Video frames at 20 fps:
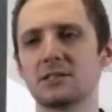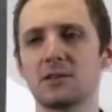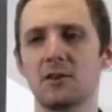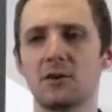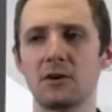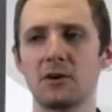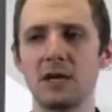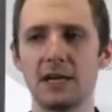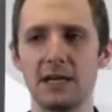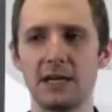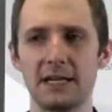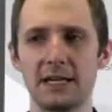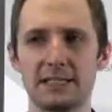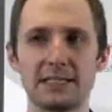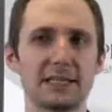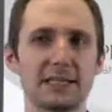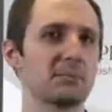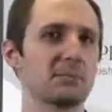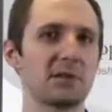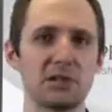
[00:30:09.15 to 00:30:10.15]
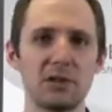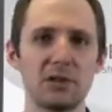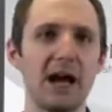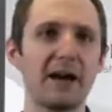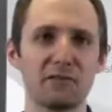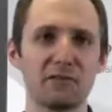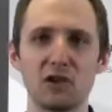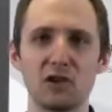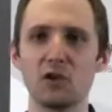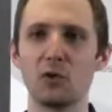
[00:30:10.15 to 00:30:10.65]
So it's not something you
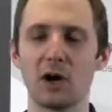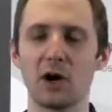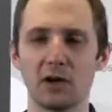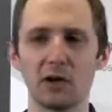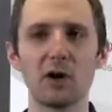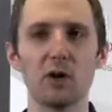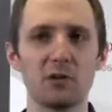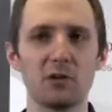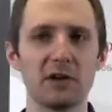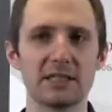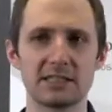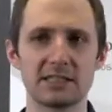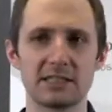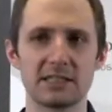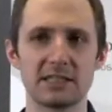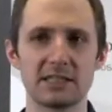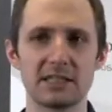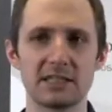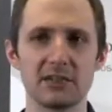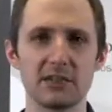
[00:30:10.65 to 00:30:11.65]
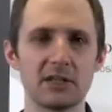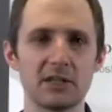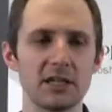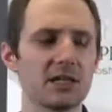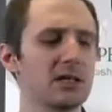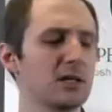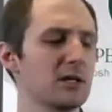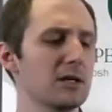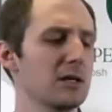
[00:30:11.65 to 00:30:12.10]
have to do on your own necessarily.